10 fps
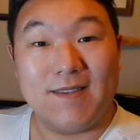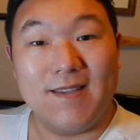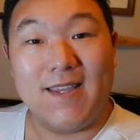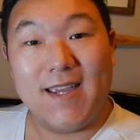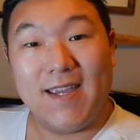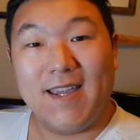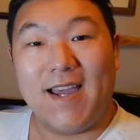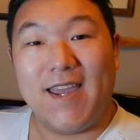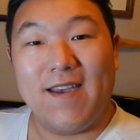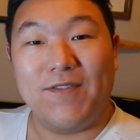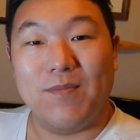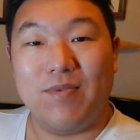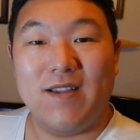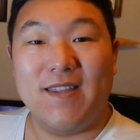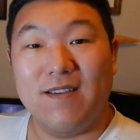today I have to
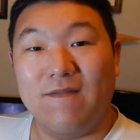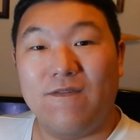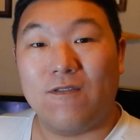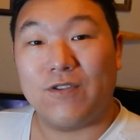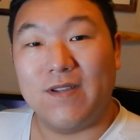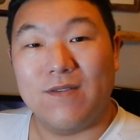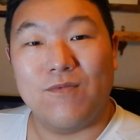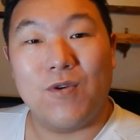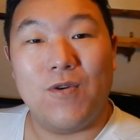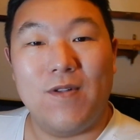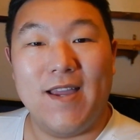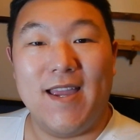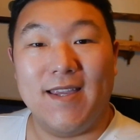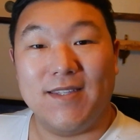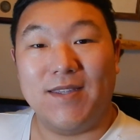play the unfortunate role
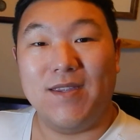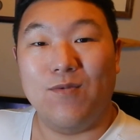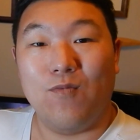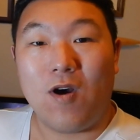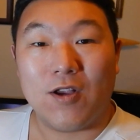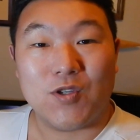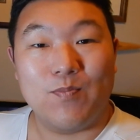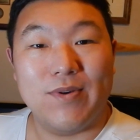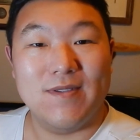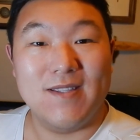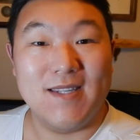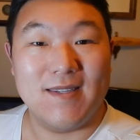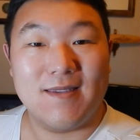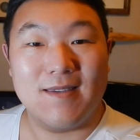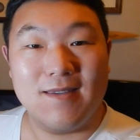as the watch
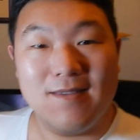police.